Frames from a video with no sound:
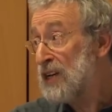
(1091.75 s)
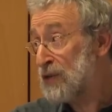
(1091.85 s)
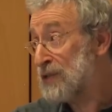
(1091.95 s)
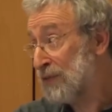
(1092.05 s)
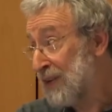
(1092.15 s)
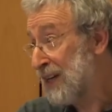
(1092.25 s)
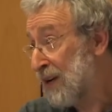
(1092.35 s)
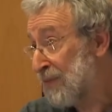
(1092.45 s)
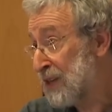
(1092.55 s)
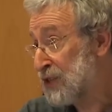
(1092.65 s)
So it's a really
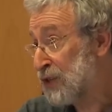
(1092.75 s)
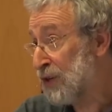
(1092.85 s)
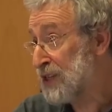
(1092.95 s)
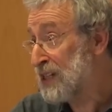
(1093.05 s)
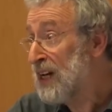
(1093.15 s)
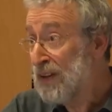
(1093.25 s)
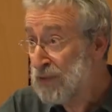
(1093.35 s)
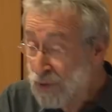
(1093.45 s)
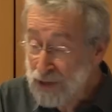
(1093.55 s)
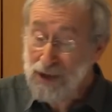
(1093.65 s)
obvious choice. If
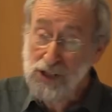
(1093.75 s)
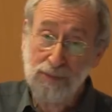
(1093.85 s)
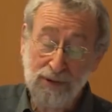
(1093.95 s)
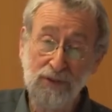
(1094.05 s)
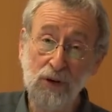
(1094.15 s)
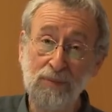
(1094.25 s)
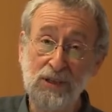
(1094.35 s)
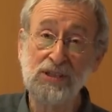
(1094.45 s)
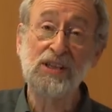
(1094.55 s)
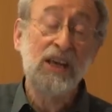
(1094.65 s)
you want to measure
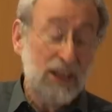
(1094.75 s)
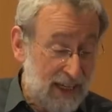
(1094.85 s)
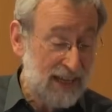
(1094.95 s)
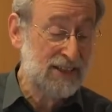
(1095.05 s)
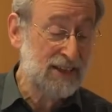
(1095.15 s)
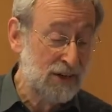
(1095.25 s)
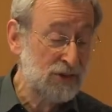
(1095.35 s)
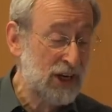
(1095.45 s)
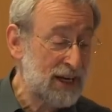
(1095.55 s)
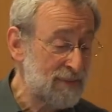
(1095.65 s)
performance, get to know
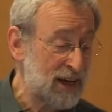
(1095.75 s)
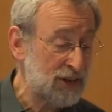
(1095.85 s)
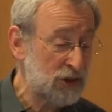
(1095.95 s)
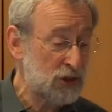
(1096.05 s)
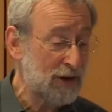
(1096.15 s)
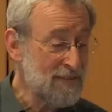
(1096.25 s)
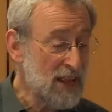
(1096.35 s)
JMH.